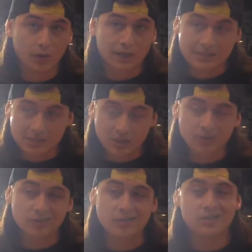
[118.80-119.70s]
It's
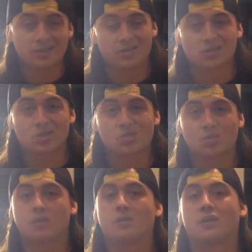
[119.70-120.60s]
certainly the easiest
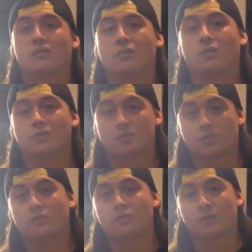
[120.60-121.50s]
one that I've learned so
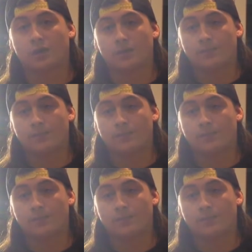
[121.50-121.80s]
far.